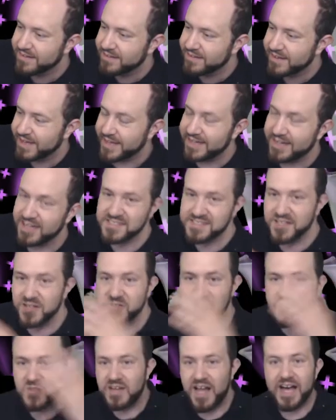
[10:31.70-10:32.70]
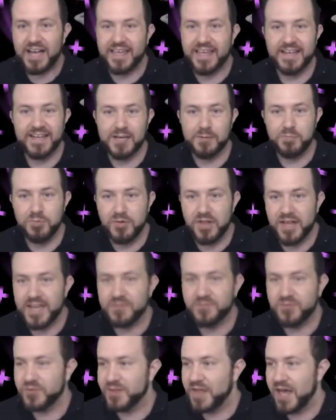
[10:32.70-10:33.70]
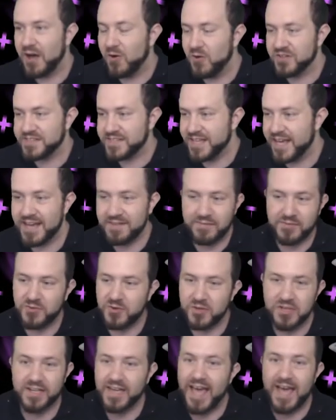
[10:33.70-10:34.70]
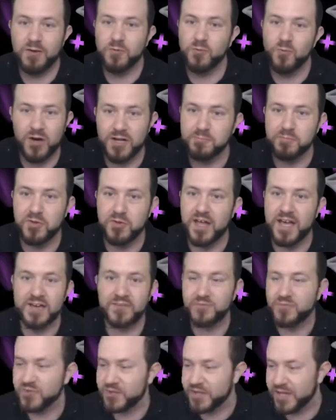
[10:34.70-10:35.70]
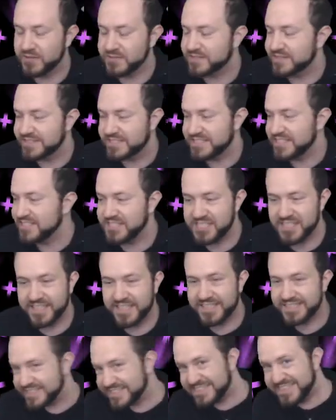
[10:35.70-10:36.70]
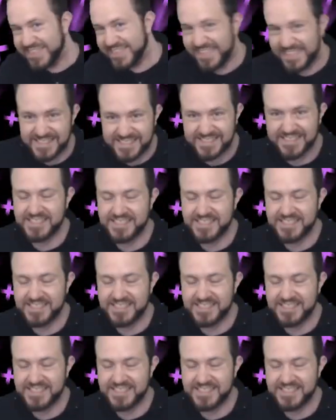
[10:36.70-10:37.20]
and us also not getting a plant food that whole time if we had one plant food that was gg just instant